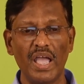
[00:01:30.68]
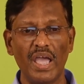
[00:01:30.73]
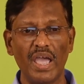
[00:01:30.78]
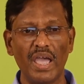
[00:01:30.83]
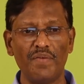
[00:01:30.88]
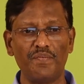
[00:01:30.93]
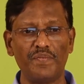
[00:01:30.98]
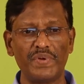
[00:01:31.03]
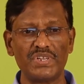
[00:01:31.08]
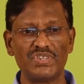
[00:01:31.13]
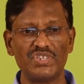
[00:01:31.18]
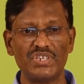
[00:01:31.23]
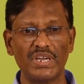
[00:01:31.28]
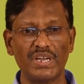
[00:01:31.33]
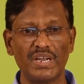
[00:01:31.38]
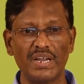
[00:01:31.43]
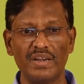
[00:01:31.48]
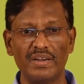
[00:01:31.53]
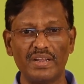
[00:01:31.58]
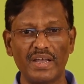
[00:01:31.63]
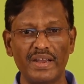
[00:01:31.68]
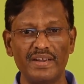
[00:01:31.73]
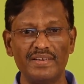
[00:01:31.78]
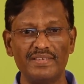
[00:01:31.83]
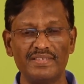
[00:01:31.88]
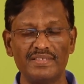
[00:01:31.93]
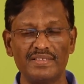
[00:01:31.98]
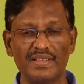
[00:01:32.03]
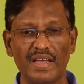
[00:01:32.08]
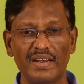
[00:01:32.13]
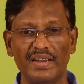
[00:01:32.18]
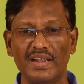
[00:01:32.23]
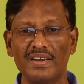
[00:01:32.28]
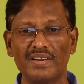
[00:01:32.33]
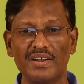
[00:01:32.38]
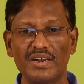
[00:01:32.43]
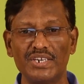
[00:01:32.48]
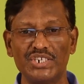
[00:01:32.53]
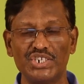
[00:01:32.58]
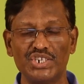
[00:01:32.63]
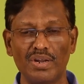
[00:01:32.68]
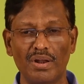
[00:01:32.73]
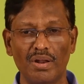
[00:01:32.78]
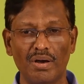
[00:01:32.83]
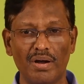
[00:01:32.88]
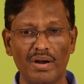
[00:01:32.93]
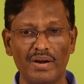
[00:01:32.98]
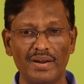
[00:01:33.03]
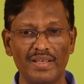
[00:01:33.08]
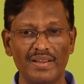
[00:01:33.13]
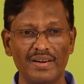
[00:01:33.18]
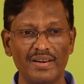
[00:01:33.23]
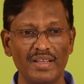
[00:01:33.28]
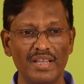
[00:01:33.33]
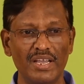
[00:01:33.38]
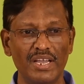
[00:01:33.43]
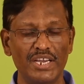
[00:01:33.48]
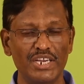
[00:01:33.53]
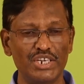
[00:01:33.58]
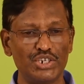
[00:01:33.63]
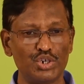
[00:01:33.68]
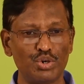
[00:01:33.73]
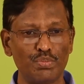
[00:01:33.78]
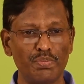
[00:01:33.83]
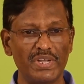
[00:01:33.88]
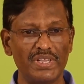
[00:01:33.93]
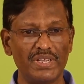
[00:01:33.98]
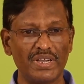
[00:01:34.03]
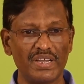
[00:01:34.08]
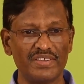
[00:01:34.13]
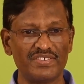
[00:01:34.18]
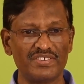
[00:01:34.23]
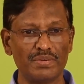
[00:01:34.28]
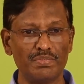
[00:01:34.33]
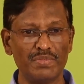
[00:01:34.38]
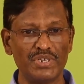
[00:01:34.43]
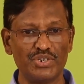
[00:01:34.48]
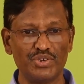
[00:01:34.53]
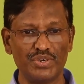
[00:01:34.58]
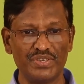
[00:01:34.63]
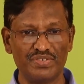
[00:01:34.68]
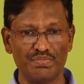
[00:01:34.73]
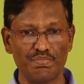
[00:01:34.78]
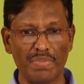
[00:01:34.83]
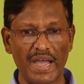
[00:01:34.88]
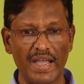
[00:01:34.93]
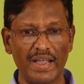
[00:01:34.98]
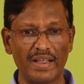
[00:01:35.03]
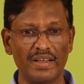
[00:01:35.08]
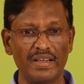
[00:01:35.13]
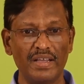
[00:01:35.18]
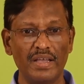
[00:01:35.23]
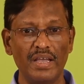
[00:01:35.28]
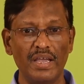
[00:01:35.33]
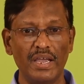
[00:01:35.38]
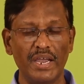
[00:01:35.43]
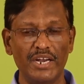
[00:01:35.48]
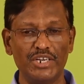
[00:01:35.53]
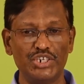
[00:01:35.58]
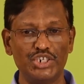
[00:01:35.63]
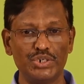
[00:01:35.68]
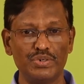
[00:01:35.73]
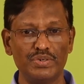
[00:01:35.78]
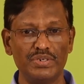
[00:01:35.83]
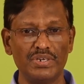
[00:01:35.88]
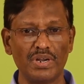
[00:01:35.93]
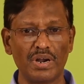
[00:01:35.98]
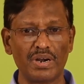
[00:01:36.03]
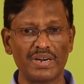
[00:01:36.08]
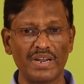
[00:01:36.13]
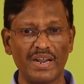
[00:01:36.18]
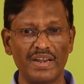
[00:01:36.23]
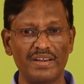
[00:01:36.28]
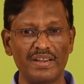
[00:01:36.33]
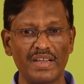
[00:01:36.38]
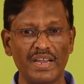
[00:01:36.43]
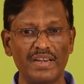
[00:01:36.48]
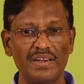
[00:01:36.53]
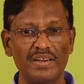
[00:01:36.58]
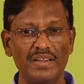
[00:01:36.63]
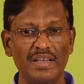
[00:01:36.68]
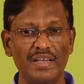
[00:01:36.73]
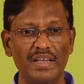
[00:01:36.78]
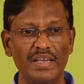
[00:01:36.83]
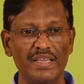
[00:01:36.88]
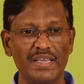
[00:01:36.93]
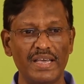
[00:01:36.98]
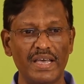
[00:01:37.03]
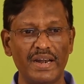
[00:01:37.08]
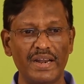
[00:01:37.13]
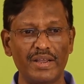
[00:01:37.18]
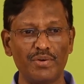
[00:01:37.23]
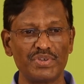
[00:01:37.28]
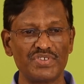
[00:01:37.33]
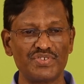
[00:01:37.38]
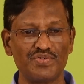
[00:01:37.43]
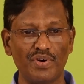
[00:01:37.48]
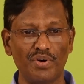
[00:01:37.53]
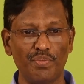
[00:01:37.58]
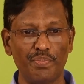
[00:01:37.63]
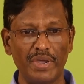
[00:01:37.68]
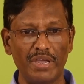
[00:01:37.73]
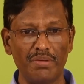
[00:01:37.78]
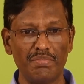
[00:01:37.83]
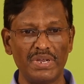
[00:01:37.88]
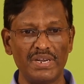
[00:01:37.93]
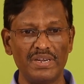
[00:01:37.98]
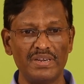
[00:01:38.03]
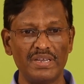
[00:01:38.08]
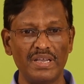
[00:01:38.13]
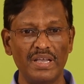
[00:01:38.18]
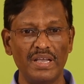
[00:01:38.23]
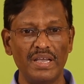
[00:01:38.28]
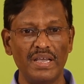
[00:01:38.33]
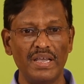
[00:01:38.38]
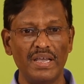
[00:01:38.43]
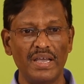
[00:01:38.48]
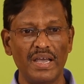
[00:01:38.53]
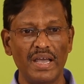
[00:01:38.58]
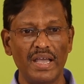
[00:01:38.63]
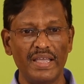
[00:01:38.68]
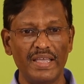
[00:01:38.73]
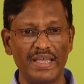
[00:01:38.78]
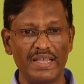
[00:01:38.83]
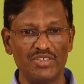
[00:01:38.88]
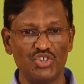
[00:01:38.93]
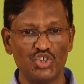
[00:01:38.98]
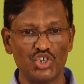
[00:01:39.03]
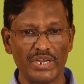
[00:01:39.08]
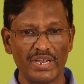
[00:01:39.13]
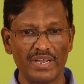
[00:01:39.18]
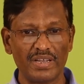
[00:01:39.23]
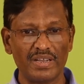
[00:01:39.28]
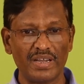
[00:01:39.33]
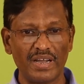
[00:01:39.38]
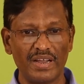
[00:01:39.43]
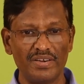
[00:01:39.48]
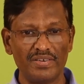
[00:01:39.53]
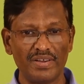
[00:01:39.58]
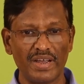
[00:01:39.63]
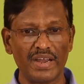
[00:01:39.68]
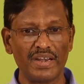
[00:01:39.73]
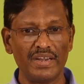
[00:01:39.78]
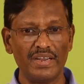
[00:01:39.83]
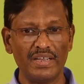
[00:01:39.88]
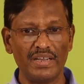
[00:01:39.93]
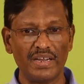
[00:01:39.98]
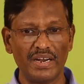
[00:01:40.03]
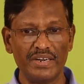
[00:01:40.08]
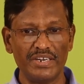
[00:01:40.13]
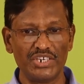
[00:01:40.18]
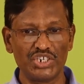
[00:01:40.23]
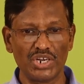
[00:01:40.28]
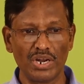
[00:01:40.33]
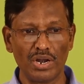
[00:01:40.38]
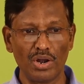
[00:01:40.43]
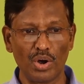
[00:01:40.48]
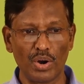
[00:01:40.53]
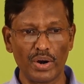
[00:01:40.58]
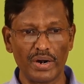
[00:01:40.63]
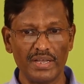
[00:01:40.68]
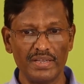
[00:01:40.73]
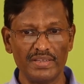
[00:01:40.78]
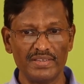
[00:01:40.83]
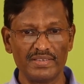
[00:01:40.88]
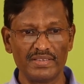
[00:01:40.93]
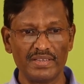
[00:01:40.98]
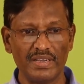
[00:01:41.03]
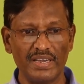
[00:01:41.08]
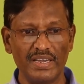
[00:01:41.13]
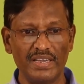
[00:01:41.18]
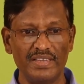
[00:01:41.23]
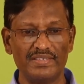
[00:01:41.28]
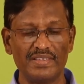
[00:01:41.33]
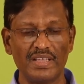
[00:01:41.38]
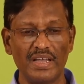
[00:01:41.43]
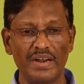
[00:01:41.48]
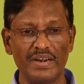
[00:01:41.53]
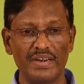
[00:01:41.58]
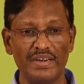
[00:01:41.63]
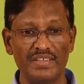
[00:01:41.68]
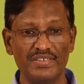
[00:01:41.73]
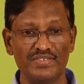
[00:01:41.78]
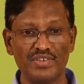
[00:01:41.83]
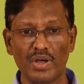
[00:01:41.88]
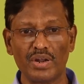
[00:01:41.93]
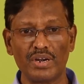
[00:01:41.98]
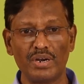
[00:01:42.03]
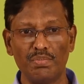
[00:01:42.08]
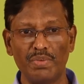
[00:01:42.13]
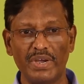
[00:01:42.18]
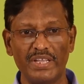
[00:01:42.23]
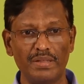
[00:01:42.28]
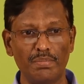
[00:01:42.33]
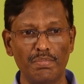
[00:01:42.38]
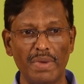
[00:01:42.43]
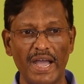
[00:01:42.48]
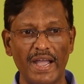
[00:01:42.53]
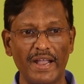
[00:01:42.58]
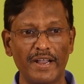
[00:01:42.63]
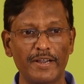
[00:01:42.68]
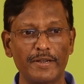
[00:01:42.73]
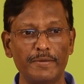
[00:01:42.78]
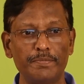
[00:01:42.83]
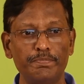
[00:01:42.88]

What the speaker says: Every cheque contains an unconditional order issued by the customer to his bank. It should not contain a request for payment. A cheque containing conditional orders is dishonored by the bank.